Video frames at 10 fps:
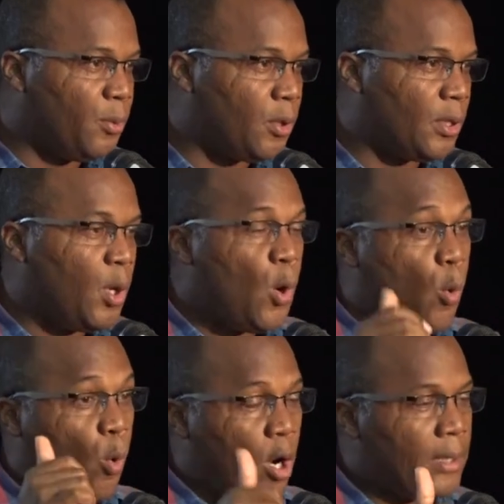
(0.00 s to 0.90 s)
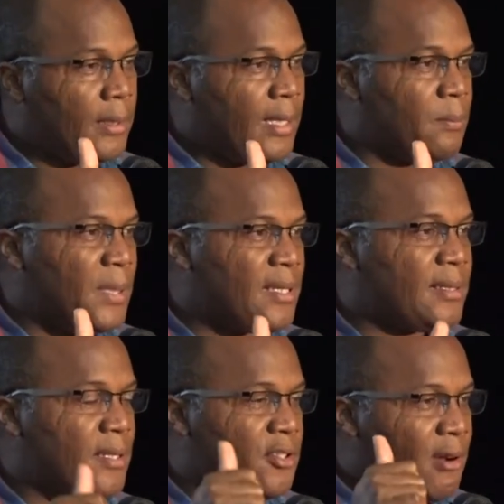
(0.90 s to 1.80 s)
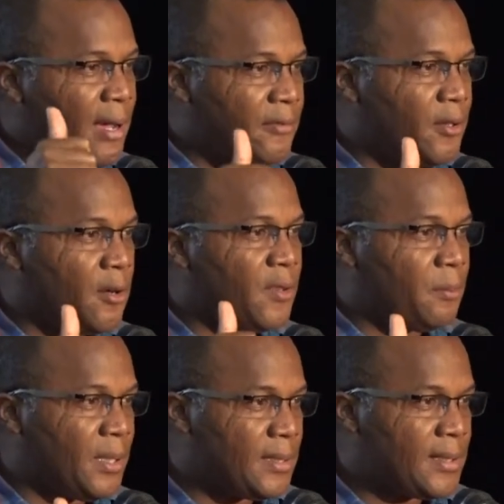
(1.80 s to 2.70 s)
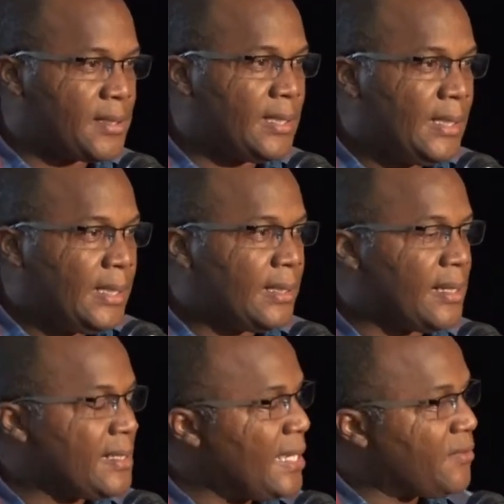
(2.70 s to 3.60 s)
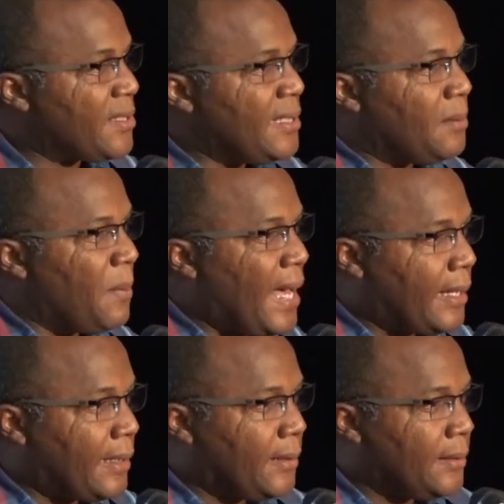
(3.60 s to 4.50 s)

board. One, it means the driver of the bus doesn't have to turn back.